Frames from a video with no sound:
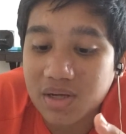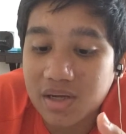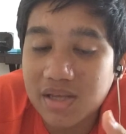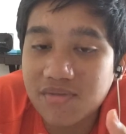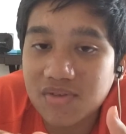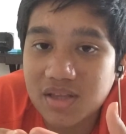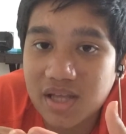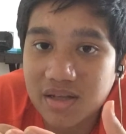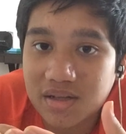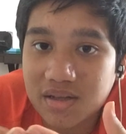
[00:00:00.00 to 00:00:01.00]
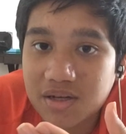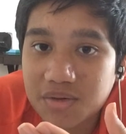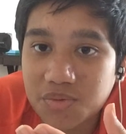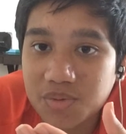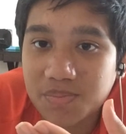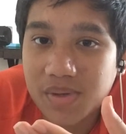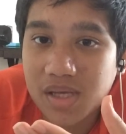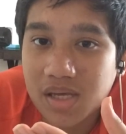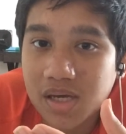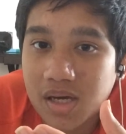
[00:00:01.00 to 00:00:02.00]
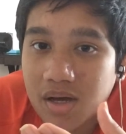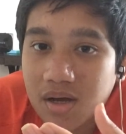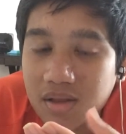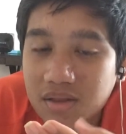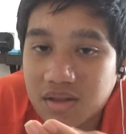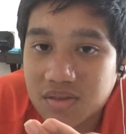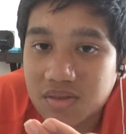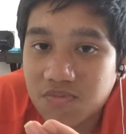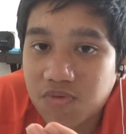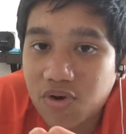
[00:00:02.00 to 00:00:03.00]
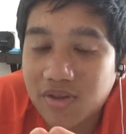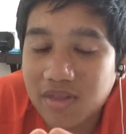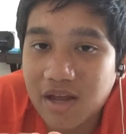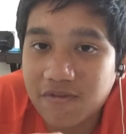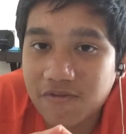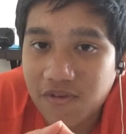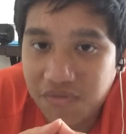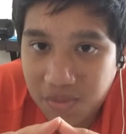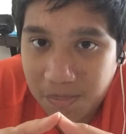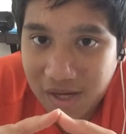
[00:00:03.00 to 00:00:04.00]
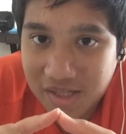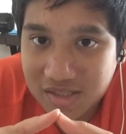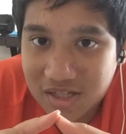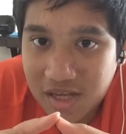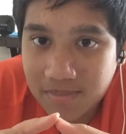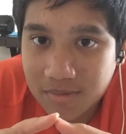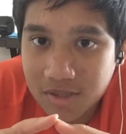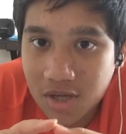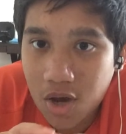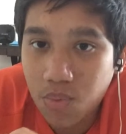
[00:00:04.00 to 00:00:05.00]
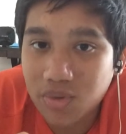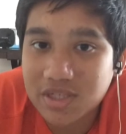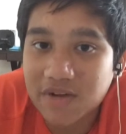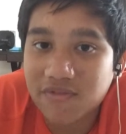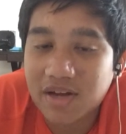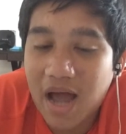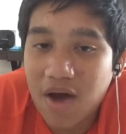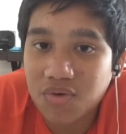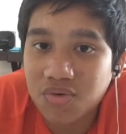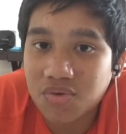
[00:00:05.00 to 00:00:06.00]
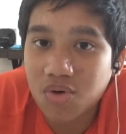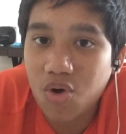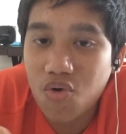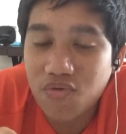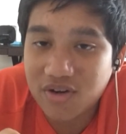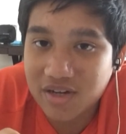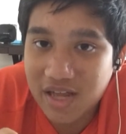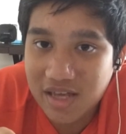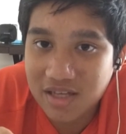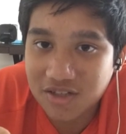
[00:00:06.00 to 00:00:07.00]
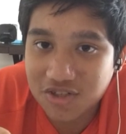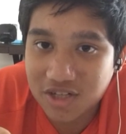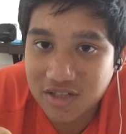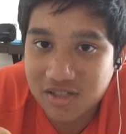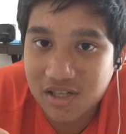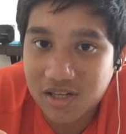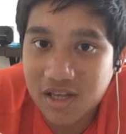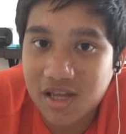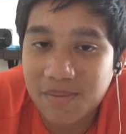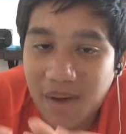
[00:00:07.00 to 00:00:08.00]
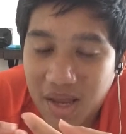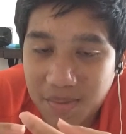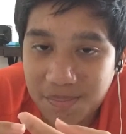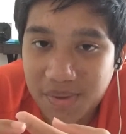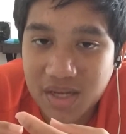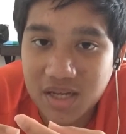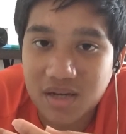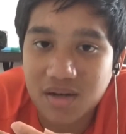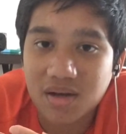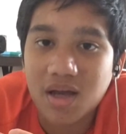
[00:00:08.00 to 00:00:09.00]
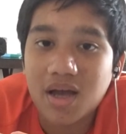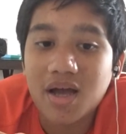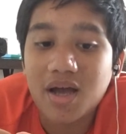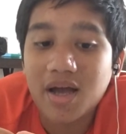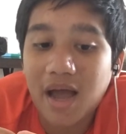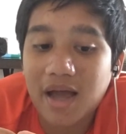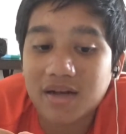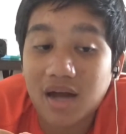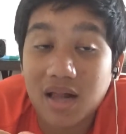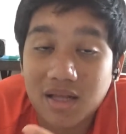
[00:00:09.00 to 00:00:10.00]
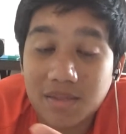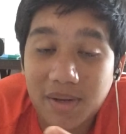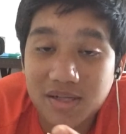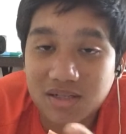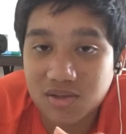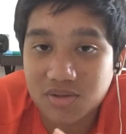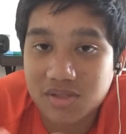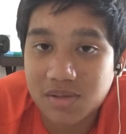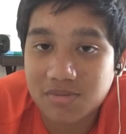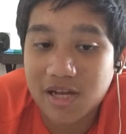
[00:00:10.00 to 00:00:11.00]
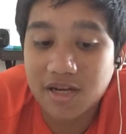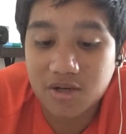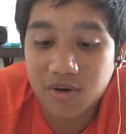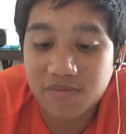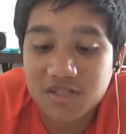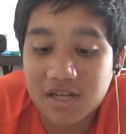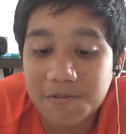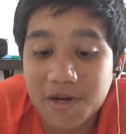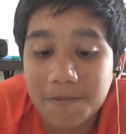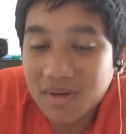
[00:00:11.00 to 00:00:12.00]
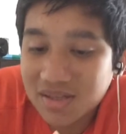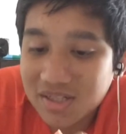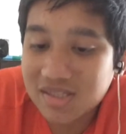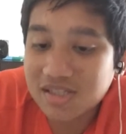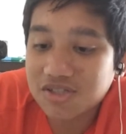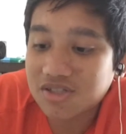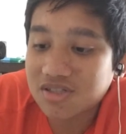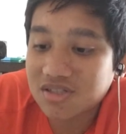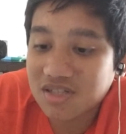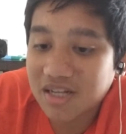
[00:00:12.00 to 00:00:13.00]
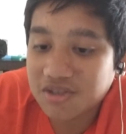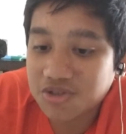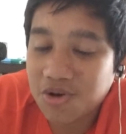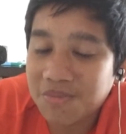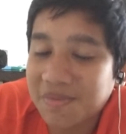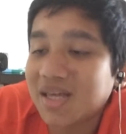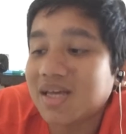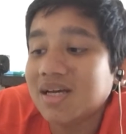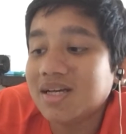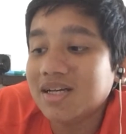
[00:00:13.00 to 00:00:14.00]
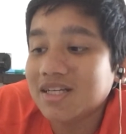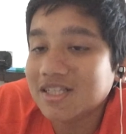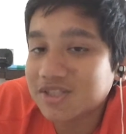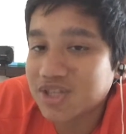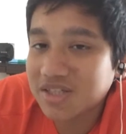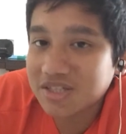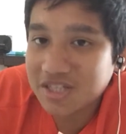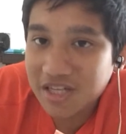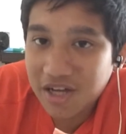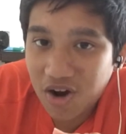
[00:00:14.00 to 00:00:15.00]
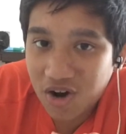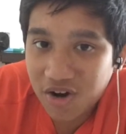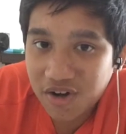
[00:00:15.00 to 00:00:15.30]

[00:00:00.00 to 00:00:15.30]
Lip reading: even then, there would be the 4th and 5th place teams, which have now overtaken Chelsea, in my opinion. And I'll get back to those teams later, obviously. But this has just like shown me Chelsea are